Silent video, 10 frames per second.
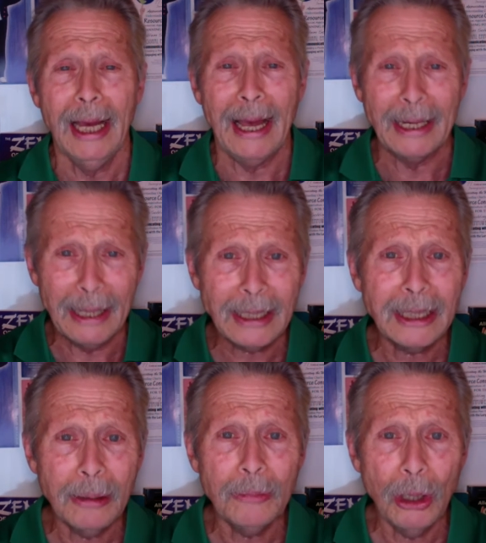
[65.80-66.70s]
and let
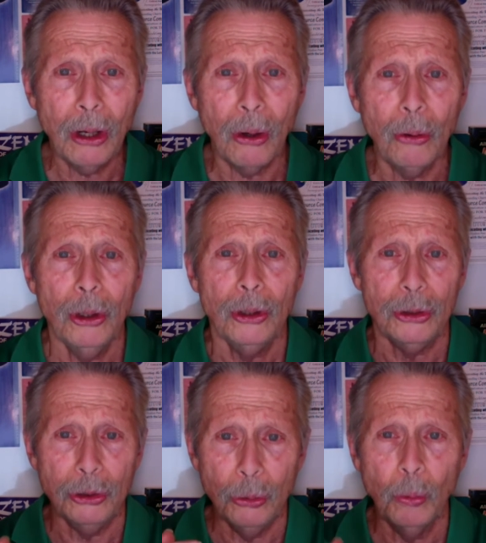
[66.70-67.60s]
them know
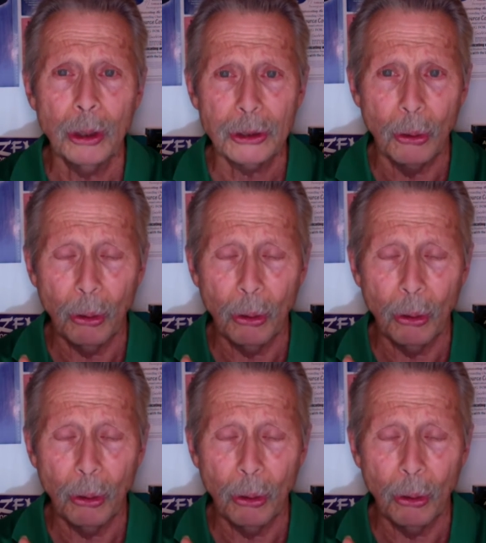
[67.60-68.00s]
you want to